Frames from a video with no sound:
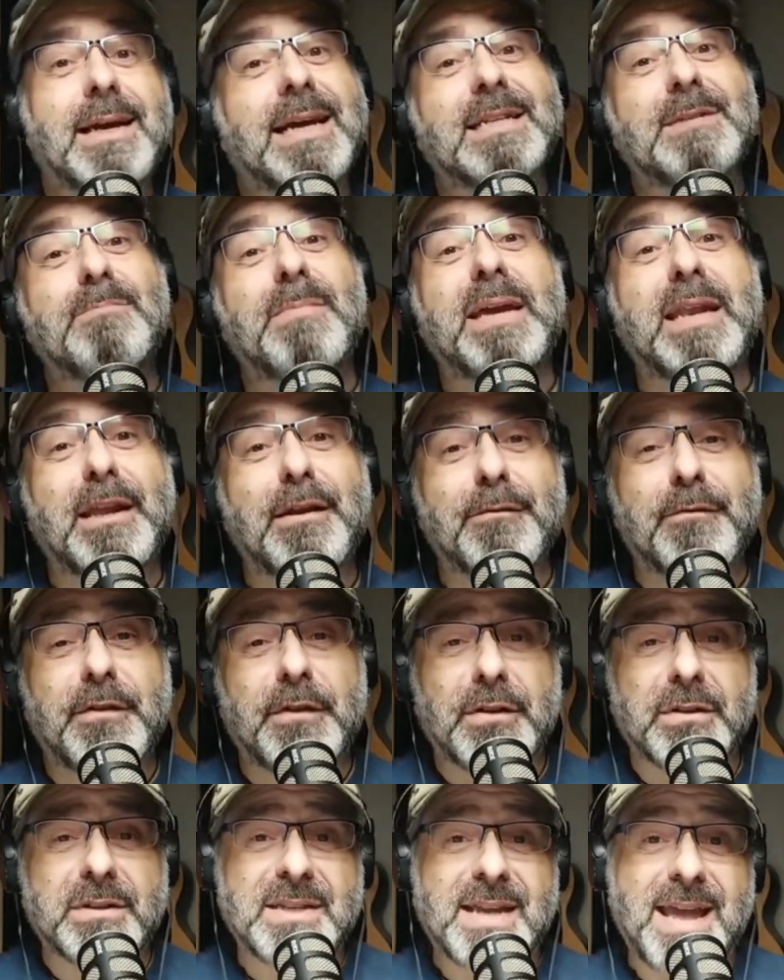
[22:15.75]
It's
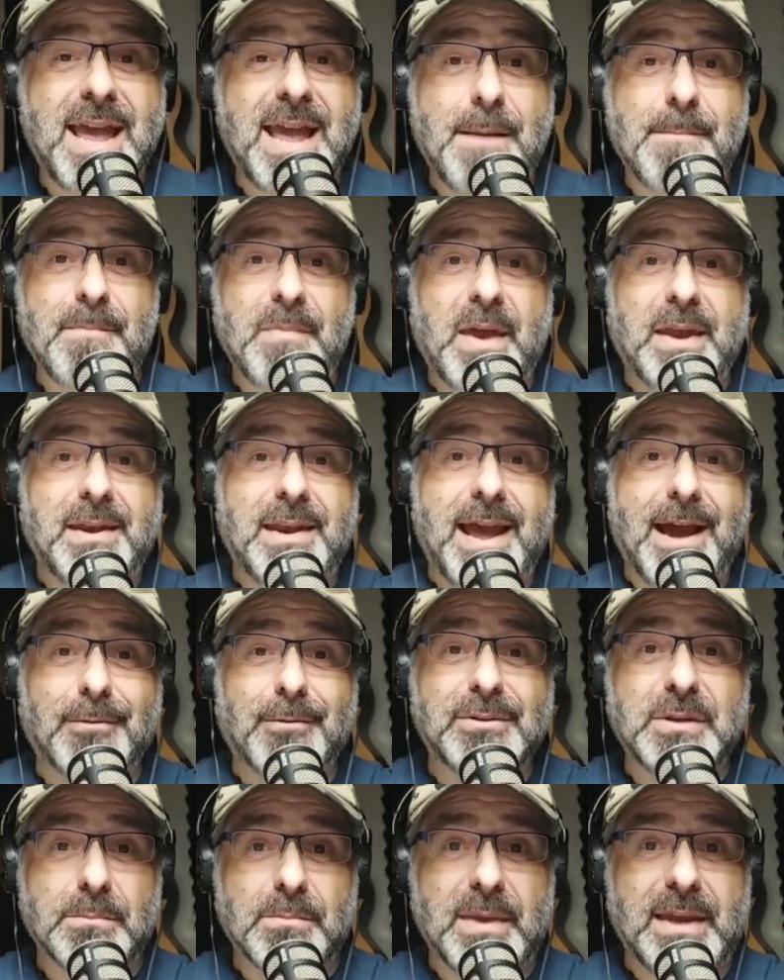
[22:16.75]
meaningful to him and now
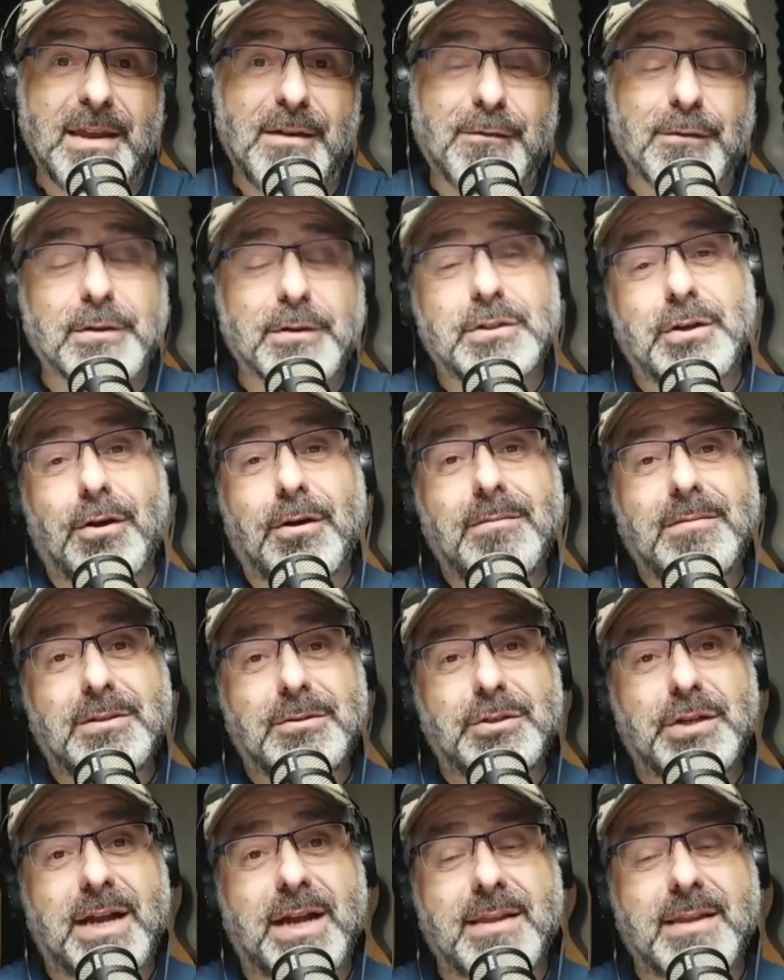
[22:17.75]
to me for sure. So
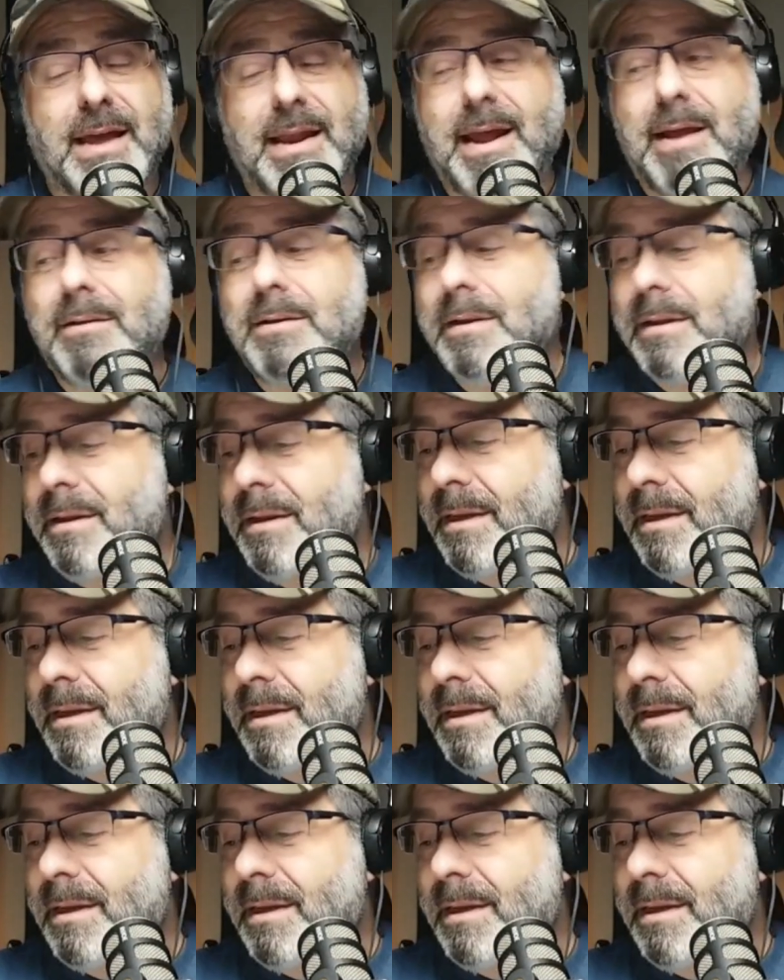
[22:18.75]
check that out.